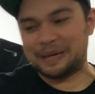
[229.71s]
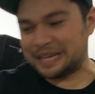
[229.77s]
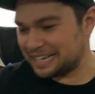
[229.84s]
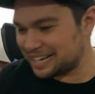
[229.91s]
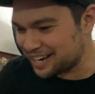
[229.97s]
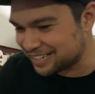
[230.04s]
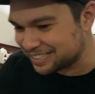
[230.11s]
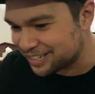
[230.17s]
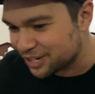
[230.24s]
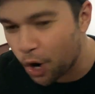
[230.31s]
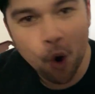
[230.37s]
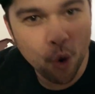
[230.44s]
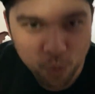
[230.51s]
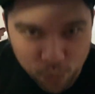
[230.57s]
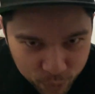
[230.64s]
man.
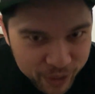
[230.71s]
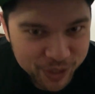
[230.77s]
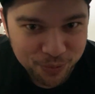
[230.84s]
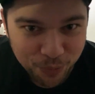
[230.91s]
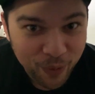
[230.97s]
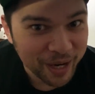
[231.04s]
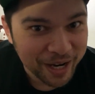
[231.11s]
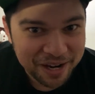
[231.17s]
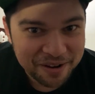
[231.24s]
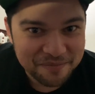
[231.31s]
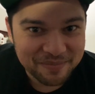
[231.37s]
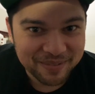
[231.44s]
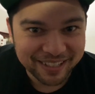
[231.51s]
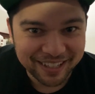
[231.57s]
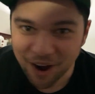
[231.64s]
Always winning them,
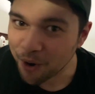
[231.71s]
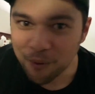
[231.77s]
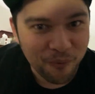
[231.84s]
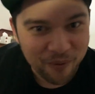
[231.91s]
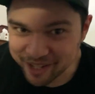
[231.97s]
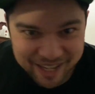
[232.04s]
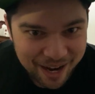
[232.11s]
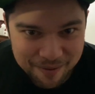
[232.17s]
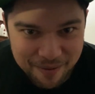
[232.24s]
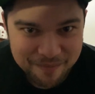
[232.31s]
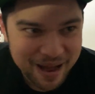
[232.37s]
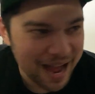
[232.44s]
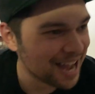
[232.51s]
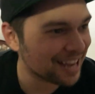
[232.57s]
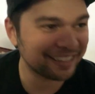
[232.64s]
always coming
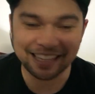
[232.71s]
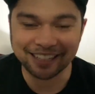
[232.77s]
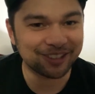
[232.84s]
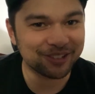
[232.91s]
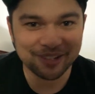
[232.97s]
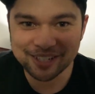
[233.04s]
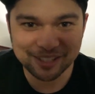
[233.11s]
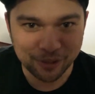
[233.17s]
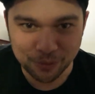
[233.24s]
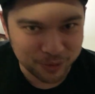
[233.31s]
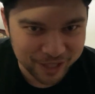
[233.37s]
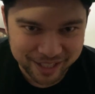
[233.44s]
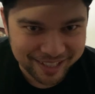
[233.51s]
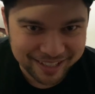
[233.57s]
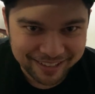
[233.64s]
back. Like there is no
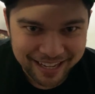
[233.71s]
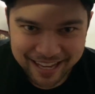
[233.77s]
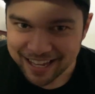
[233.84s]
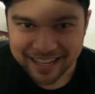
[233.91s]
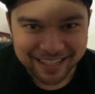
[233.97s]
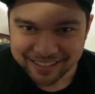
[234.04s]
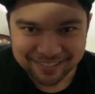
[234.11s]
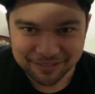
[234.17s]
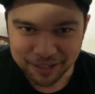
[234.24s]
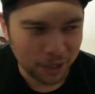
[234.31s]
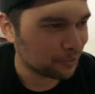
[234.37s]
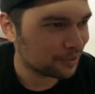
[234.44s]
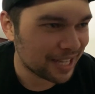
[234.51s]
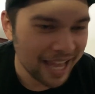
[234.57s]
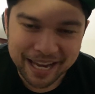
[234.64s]
just, you know,
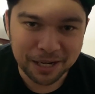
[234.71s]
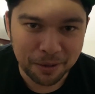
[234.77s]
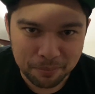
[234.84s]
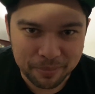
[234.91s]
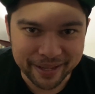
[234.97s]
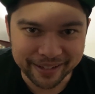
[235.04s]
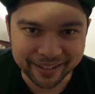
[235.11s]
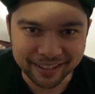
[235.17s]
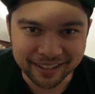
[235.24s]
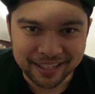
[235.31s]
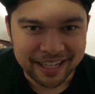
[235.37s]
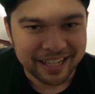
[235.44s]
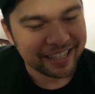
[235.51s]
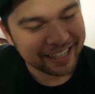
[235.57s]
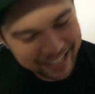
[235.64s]
taking a beating.
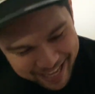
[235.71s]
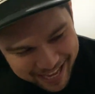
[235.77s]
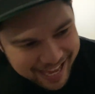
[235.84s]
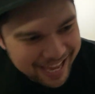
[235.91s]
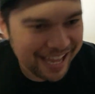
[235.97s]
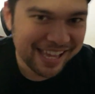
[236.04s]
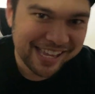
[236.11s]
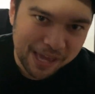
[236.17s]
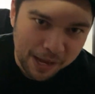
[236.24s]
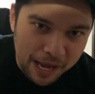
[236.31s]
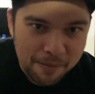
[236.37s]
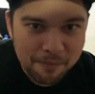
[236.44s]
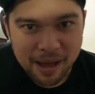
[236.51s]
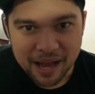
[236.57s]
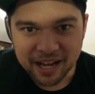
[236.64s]
You get hit, you
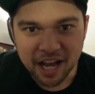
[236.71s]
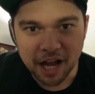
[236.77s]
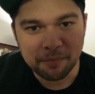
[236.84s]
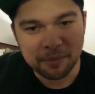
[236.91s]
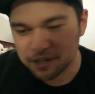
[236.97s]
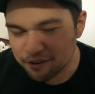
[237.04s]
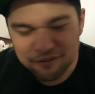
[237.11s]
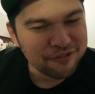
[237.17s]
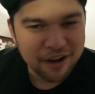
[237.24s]
get back up, and you